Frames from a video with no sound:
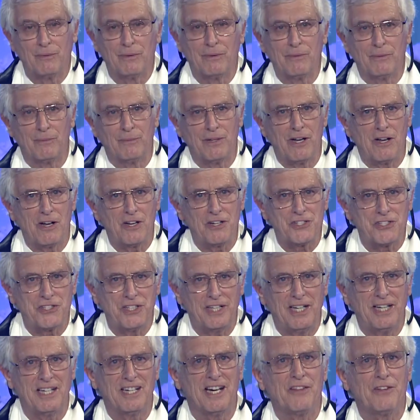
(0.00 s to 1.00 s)
we all
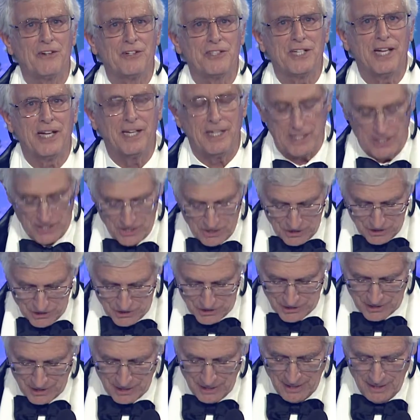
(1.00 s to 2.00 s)
say another 10
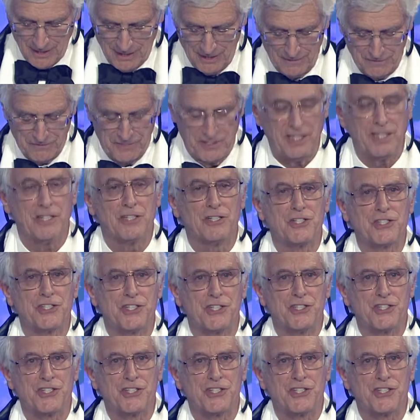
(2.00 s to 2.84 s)
years of deals and